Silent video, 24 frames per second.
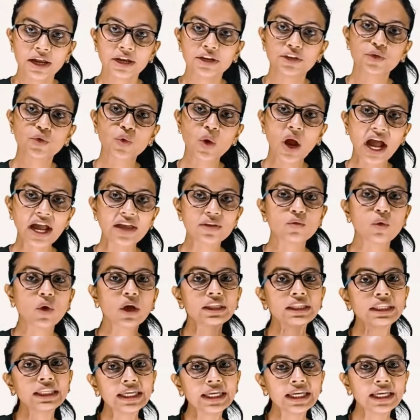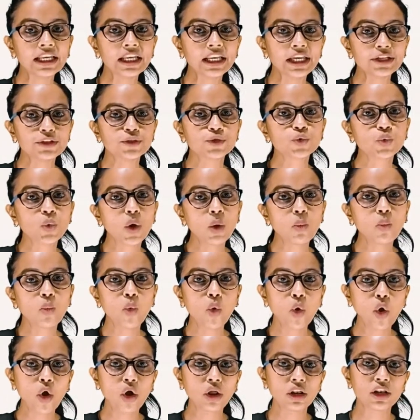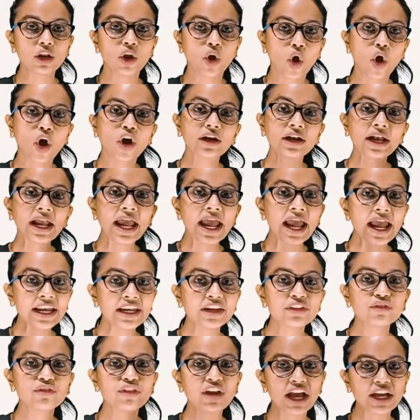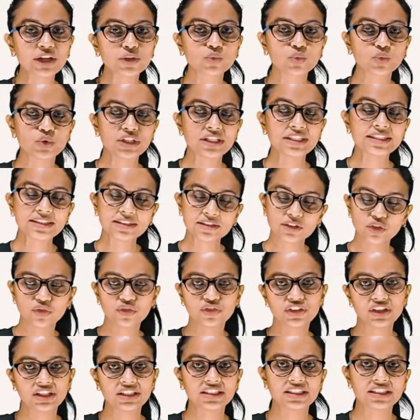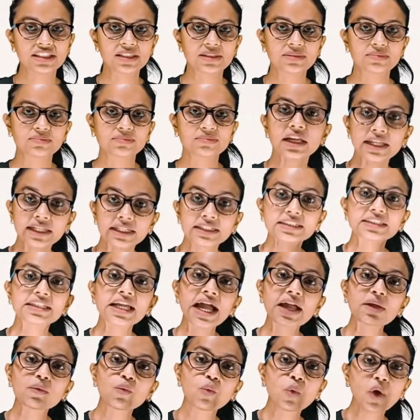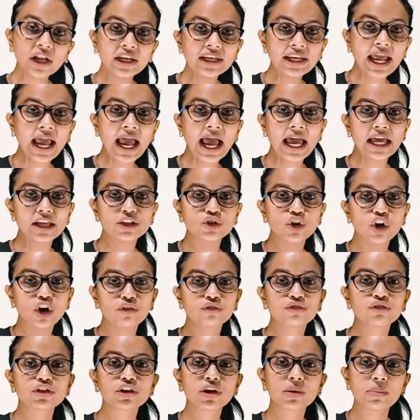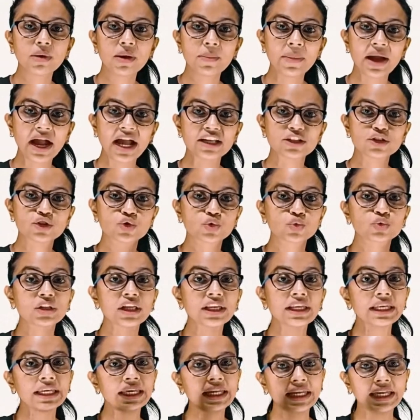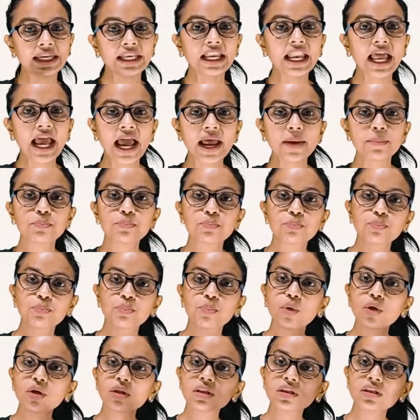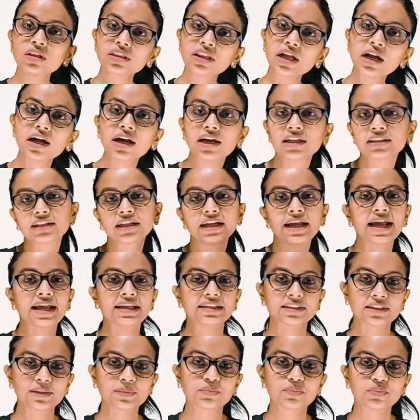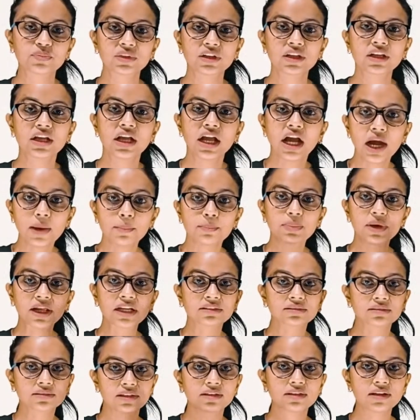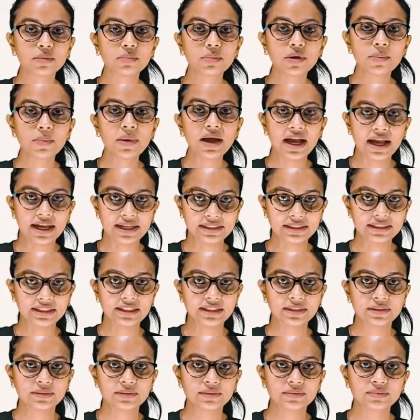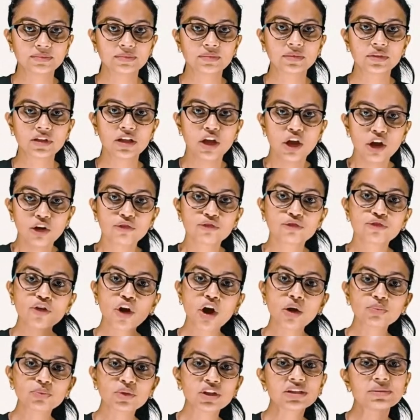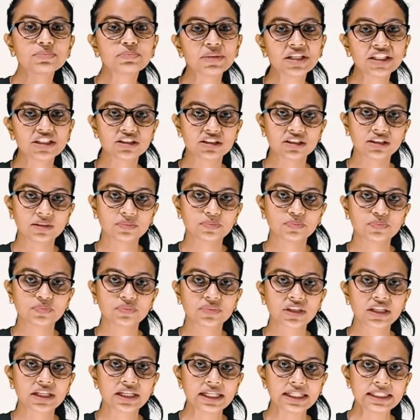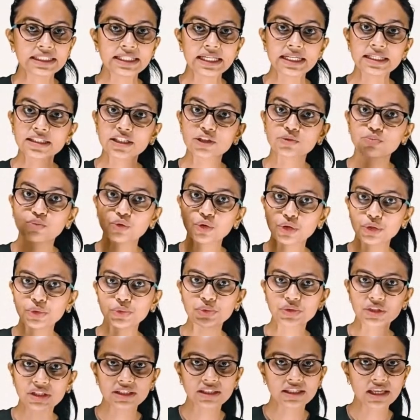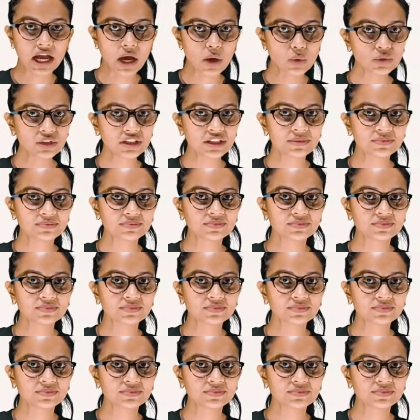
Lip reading: Drive a nail into a wall or any flat wooden surface. Tie one end of a rubber band to the nail and pull the other end. Plug the rubber band from the middle. Does it produce a sound?